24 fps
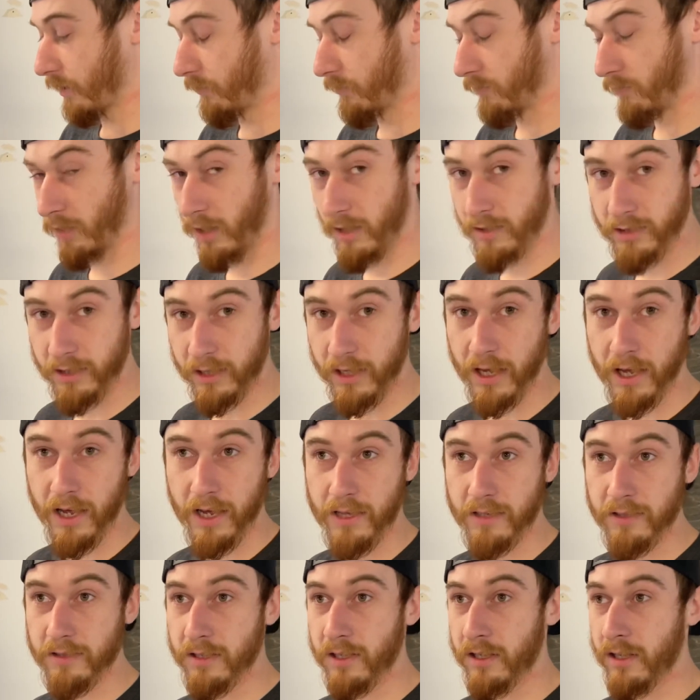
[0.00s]
Lots of
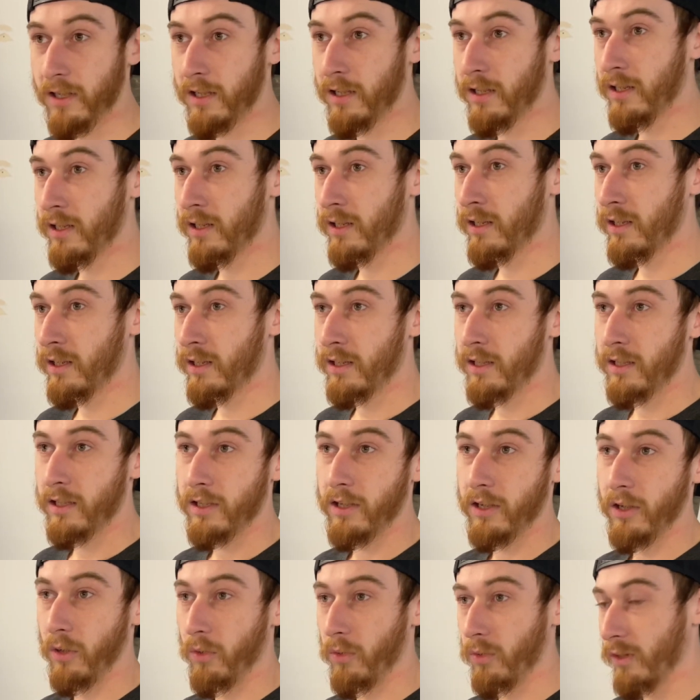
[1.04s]
guys,
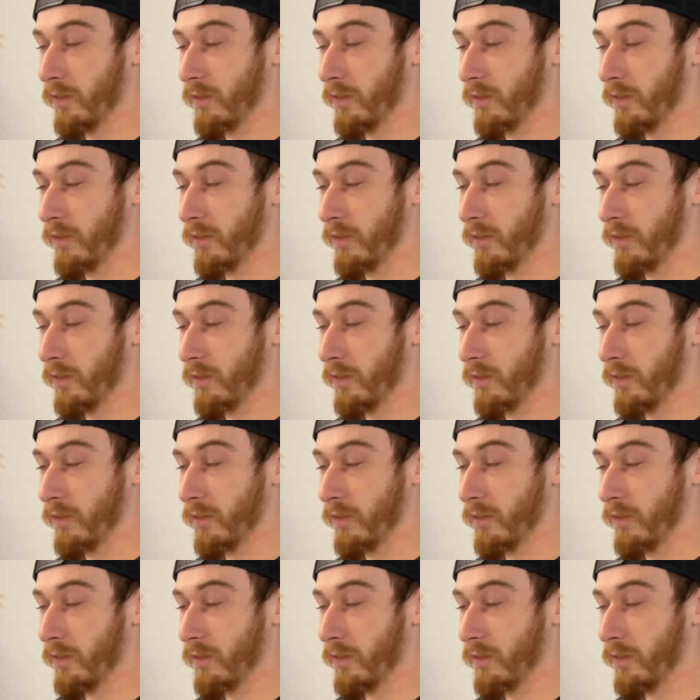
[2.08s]
you know,